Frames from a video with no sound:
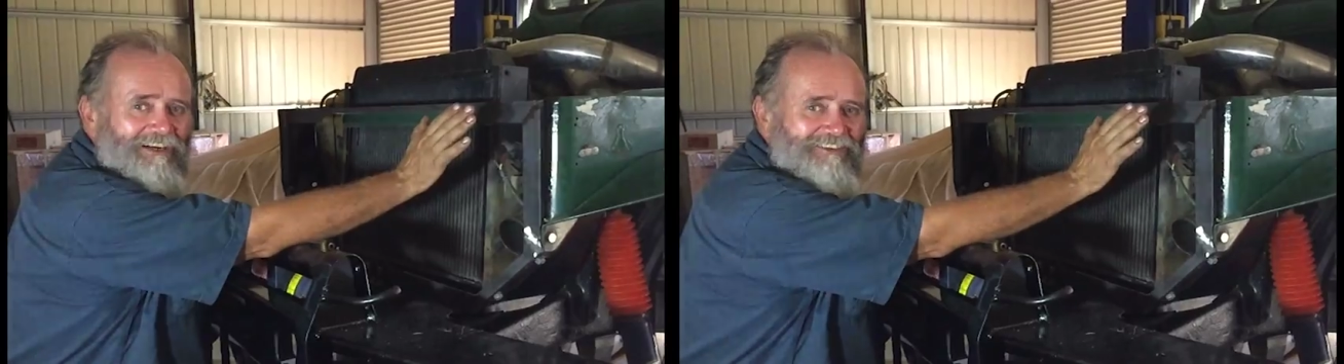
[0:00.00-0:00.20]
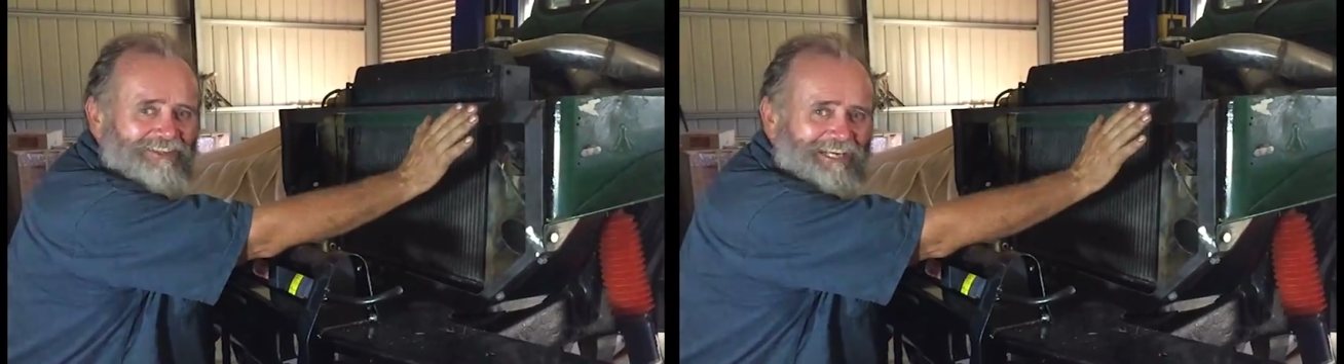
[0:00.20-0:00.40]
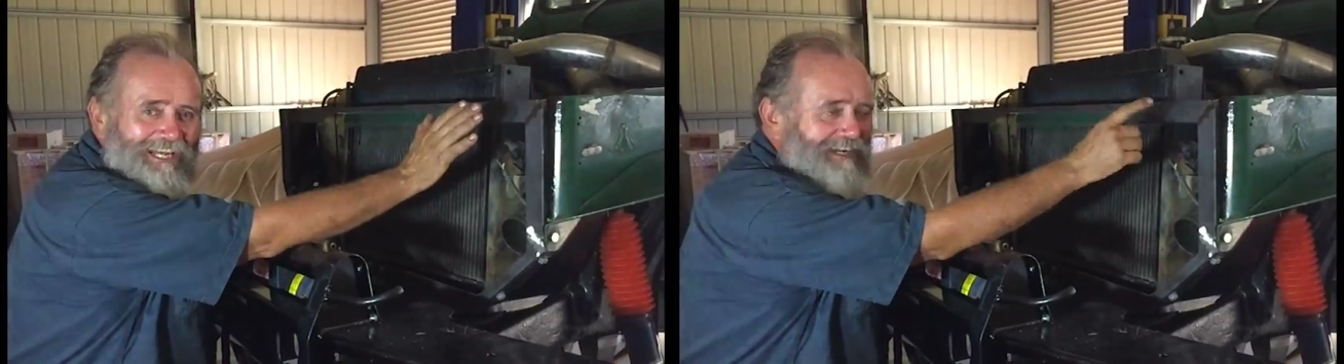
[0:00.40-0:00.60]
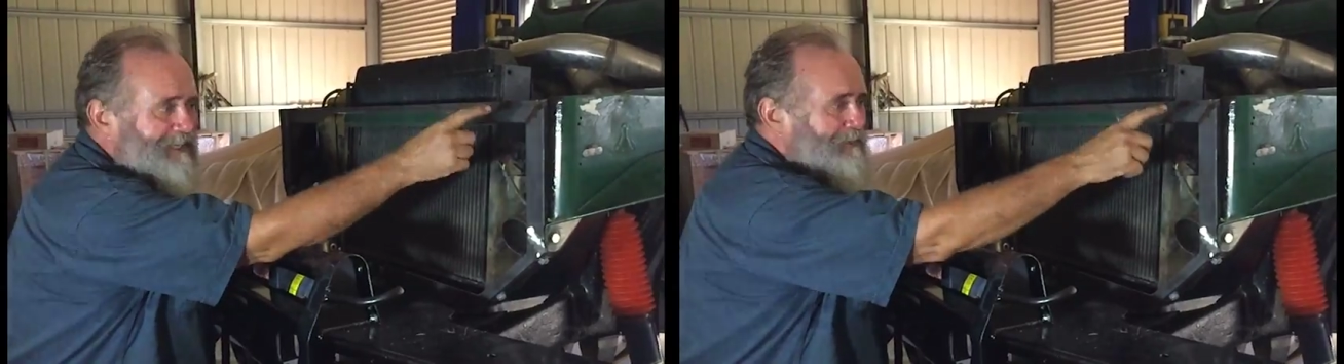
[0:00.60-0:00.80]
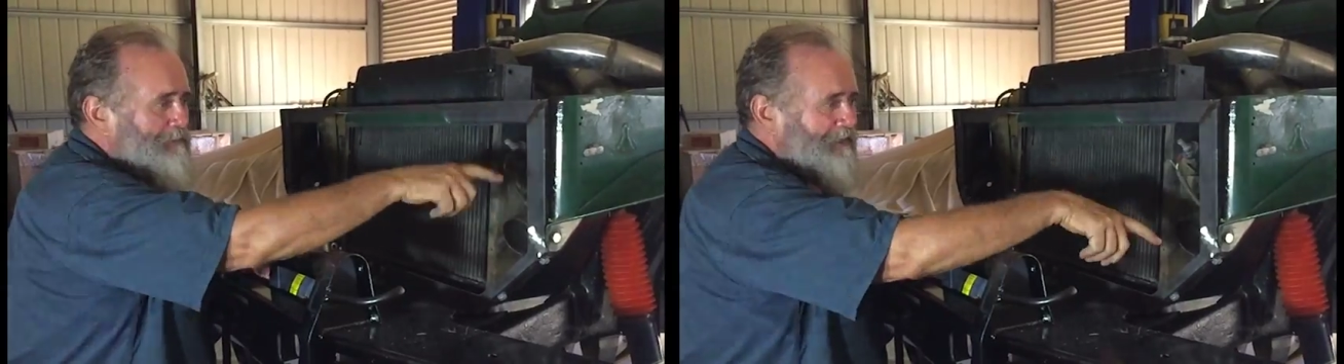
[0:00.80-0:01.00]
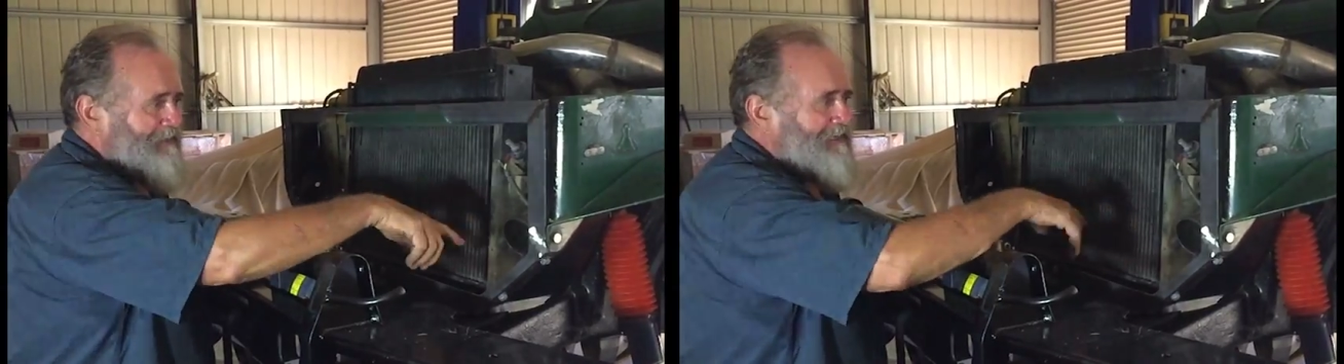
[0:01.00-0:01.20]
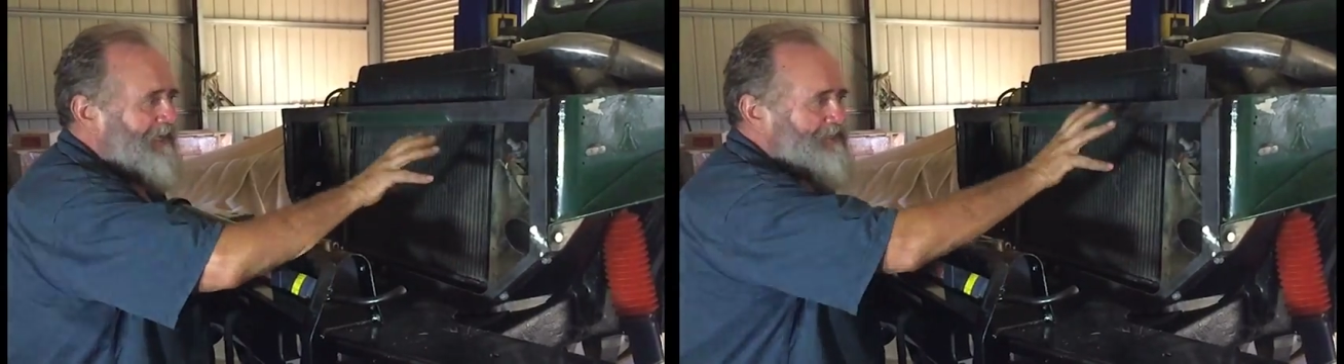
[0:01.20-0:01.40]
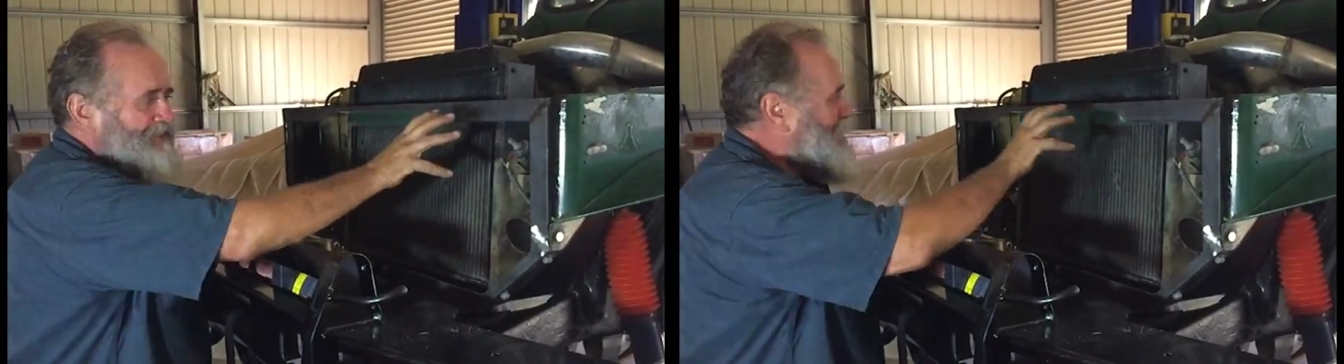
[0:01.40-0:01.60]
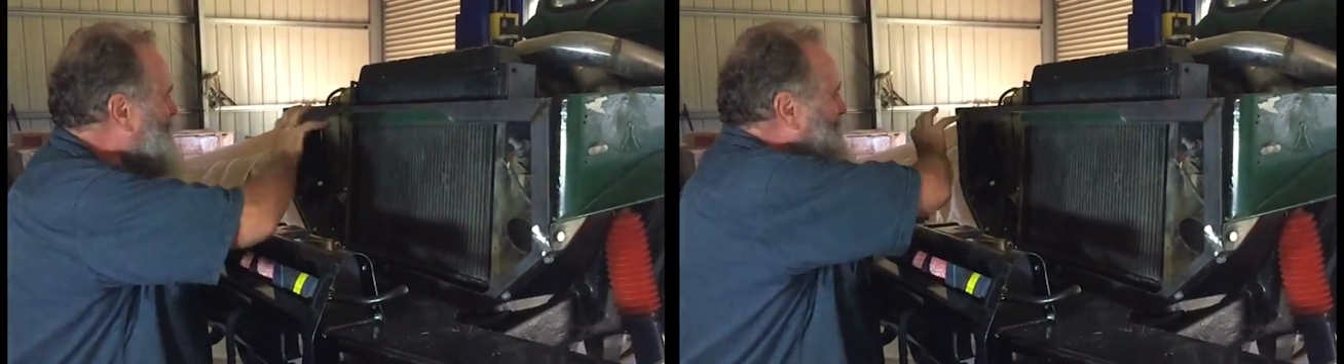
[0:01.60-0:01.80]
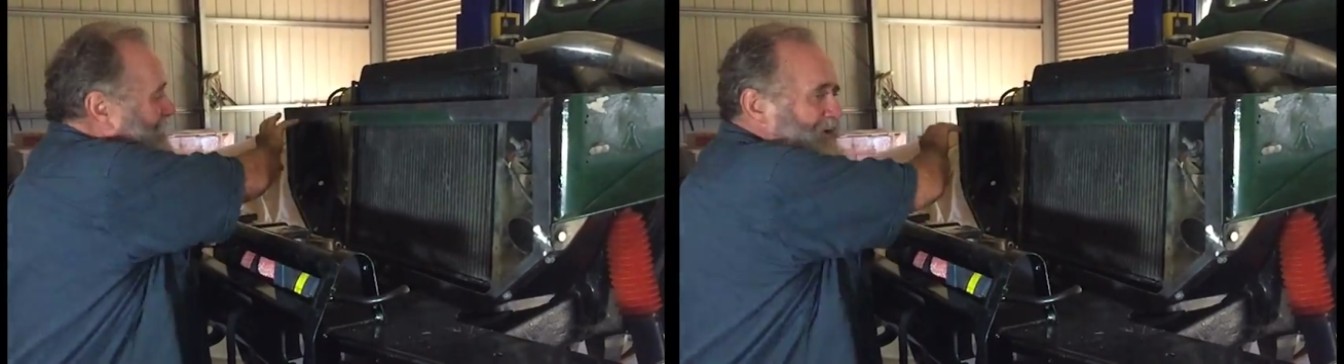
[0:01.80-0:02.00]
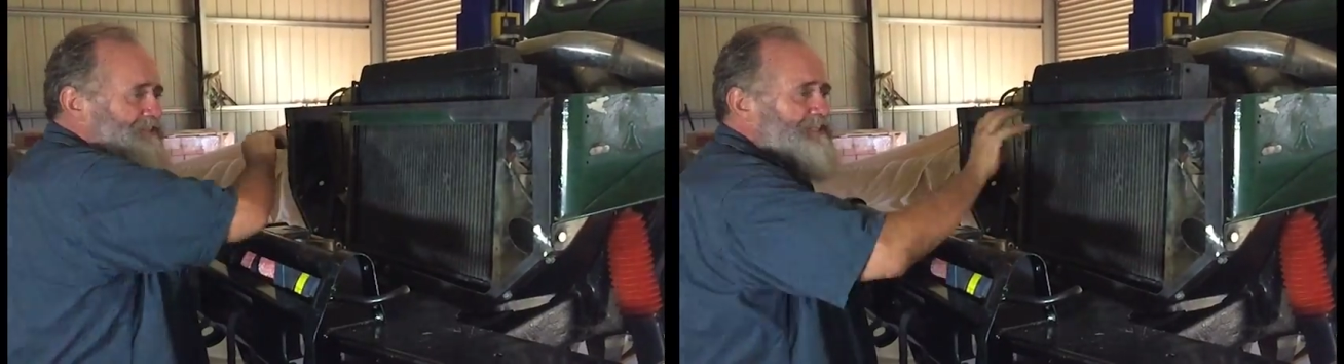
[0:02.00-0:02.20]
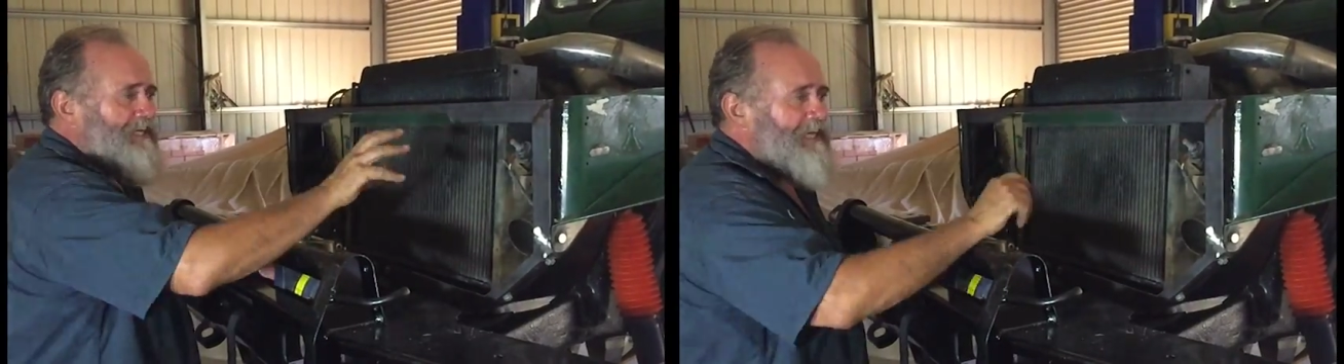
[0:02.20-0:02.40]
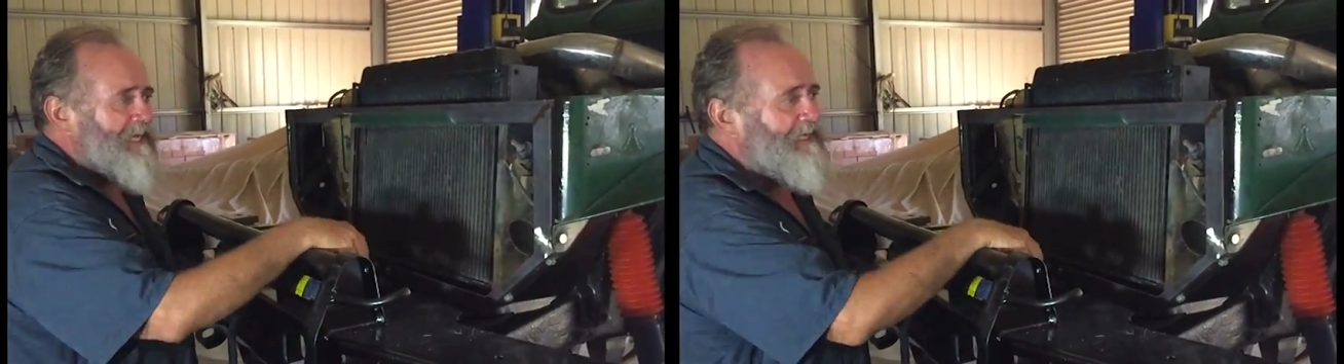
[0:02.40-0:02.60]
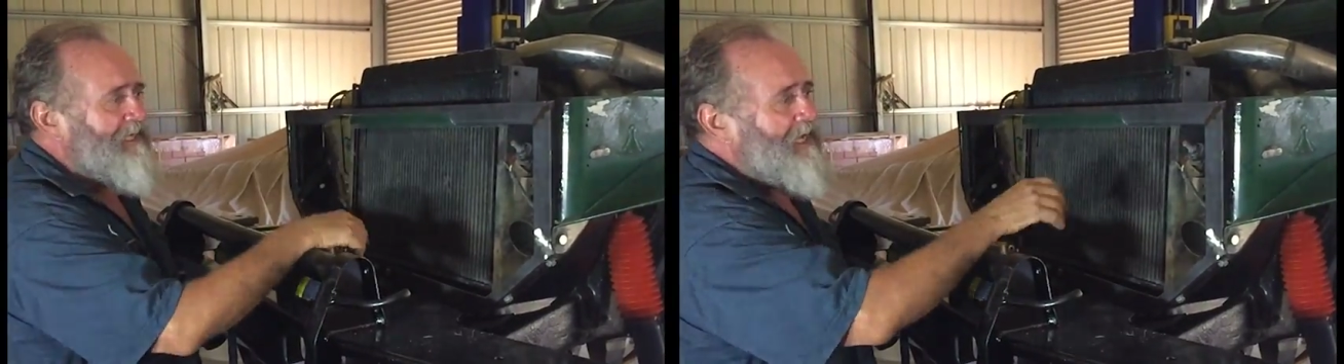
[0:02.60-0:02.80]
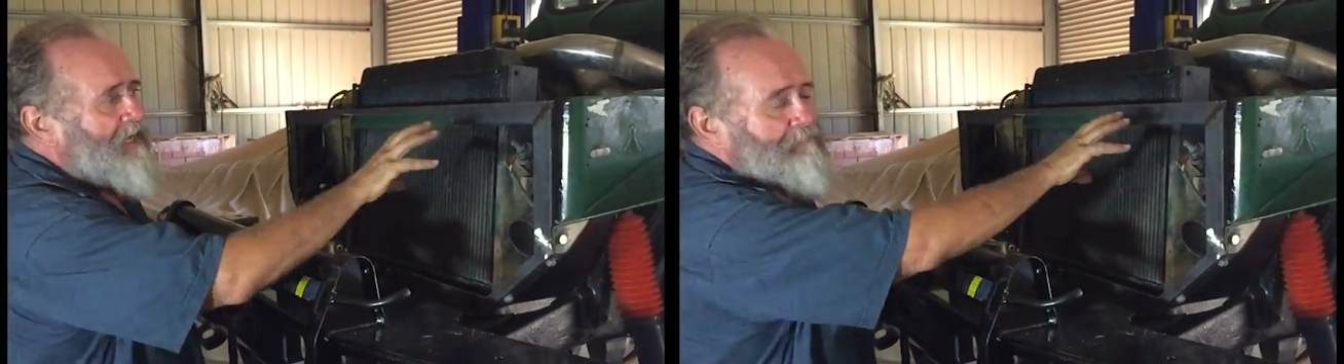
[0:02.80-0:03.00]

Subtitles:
it'll sit out a little bit and just have the lights sitting out,